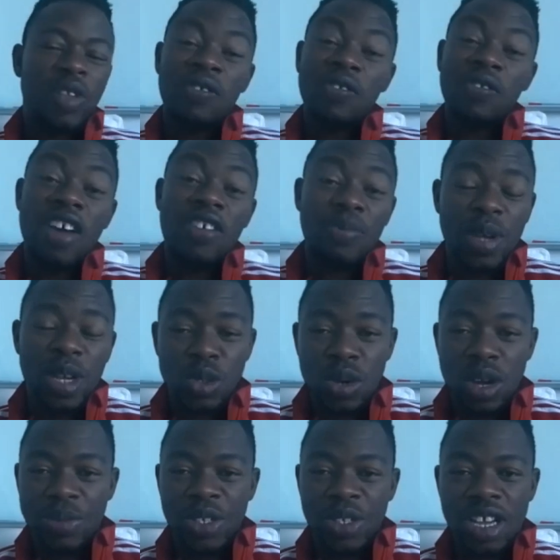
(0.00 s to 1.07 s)
a five page
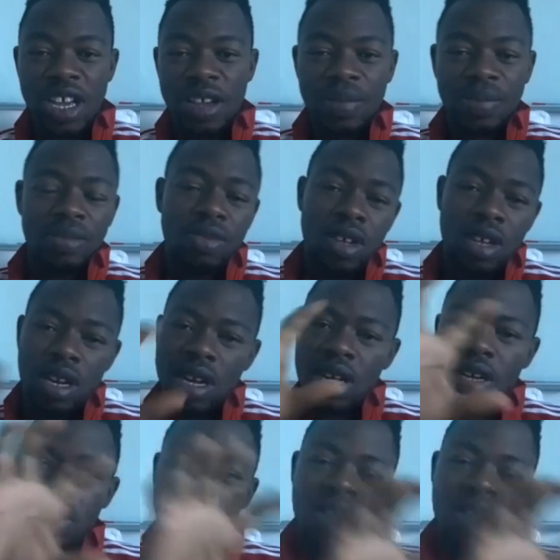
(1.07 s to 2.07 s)
website with like